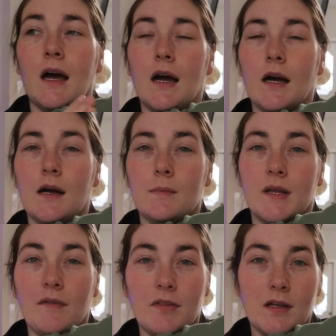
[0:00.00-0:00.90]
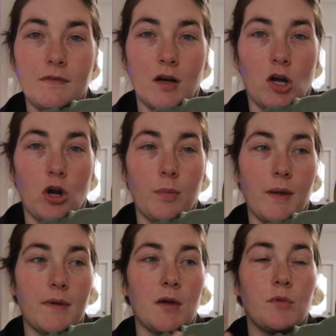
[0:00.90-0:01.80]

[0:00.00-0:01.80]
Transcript: um, definitely Velcro baby.